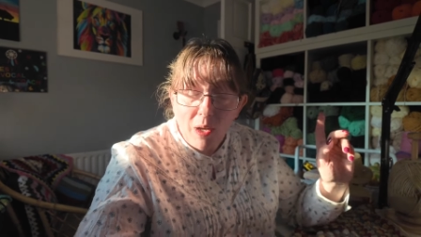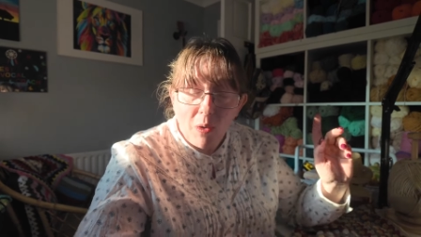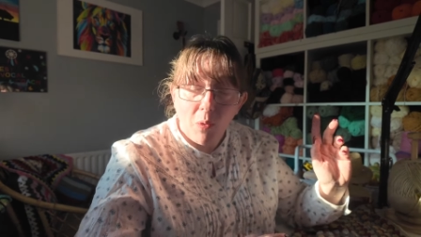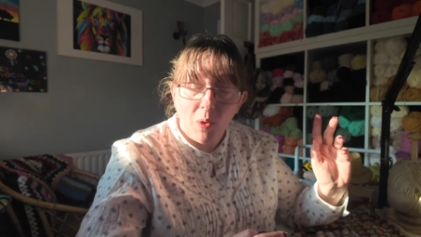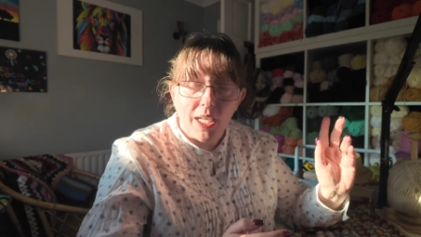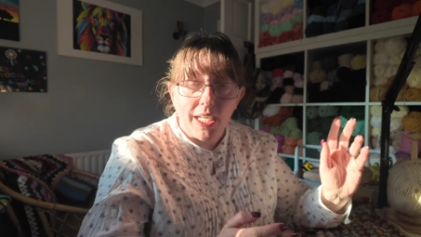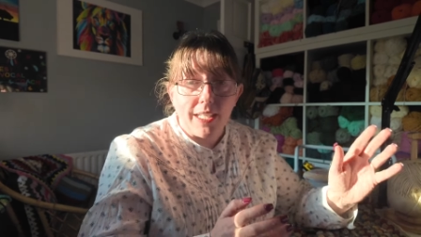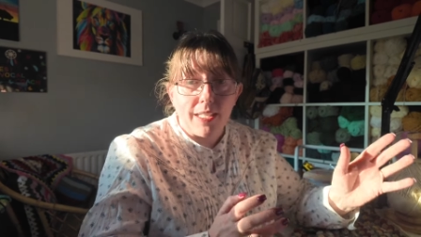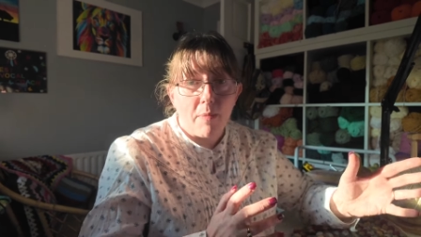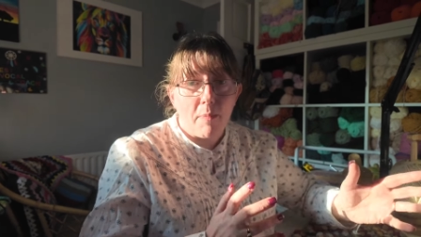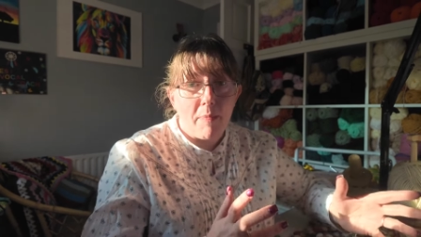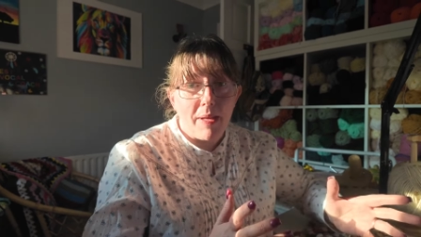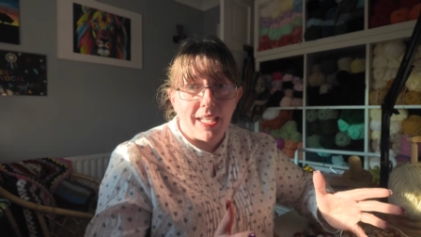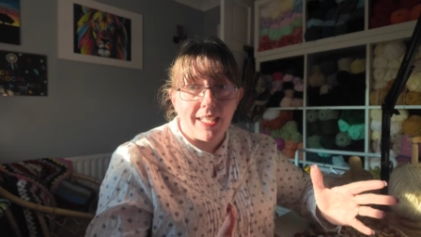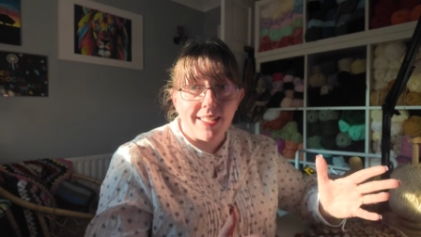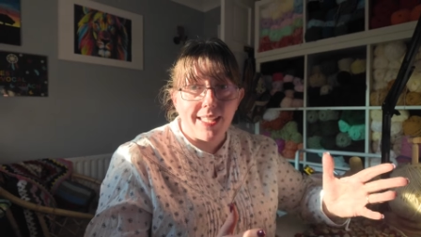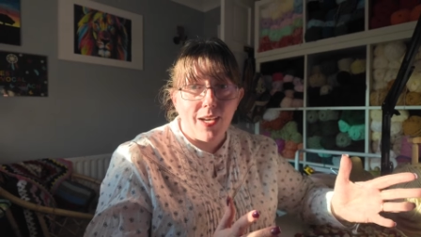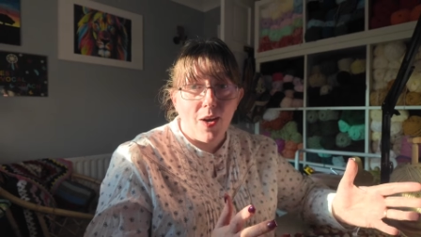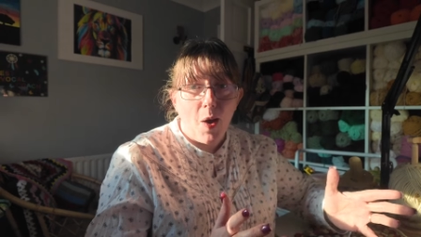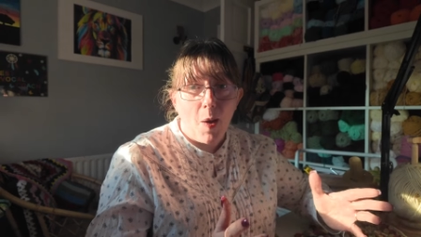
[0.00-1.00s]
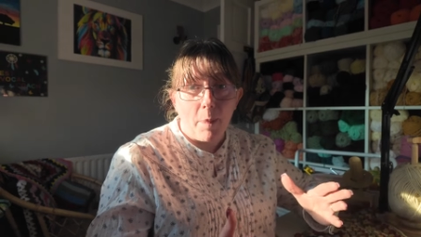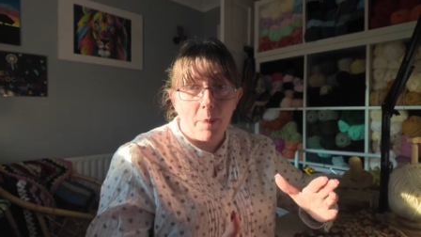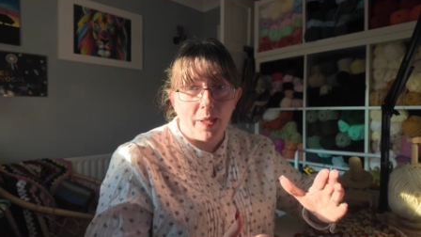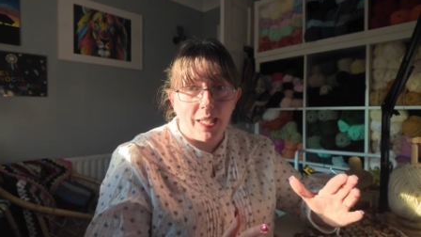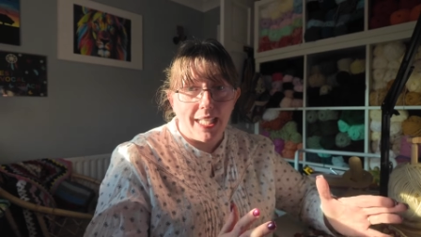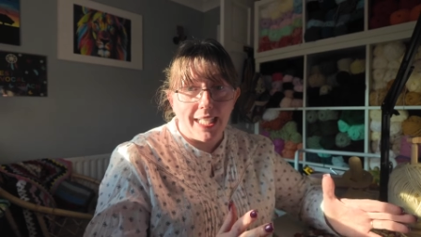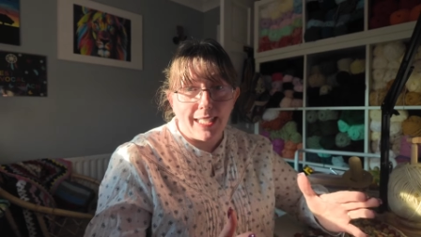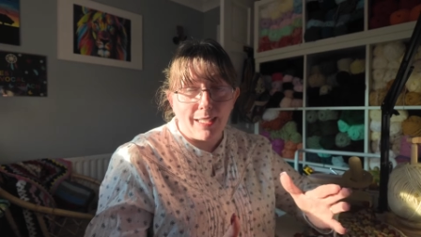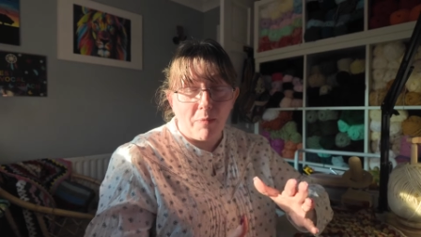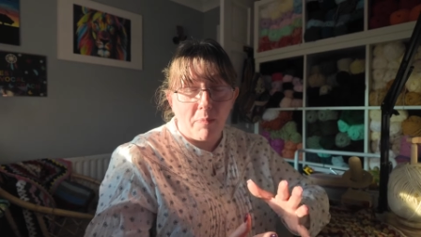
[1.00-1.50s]
Wanted to mix it up a
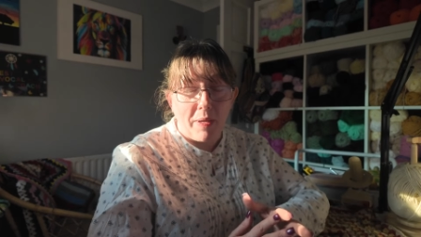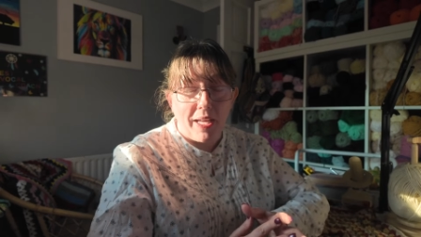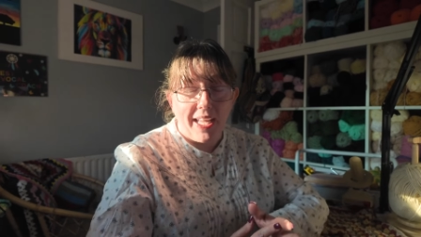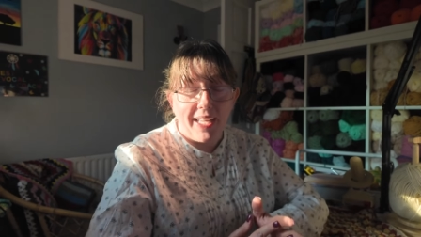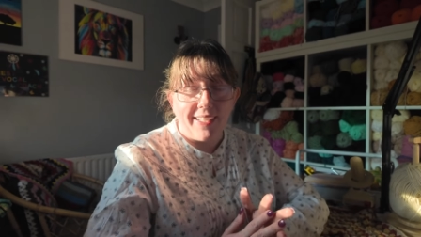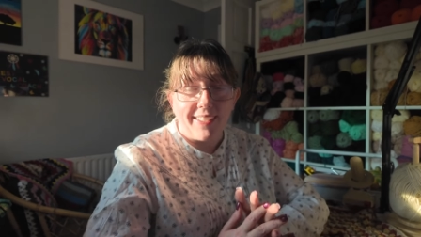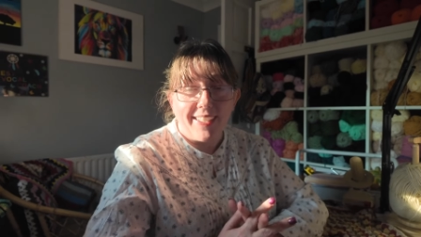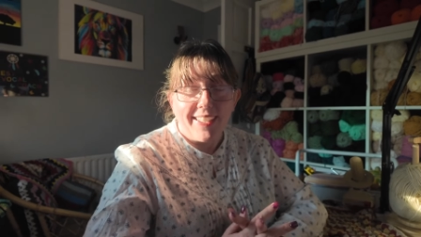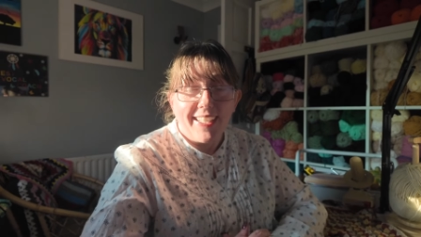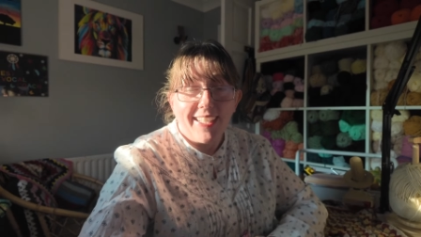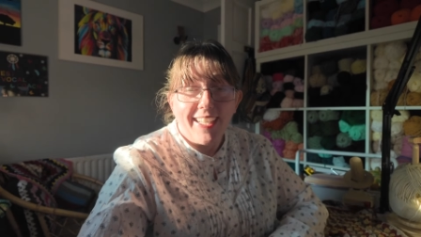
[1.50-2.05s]
little bit.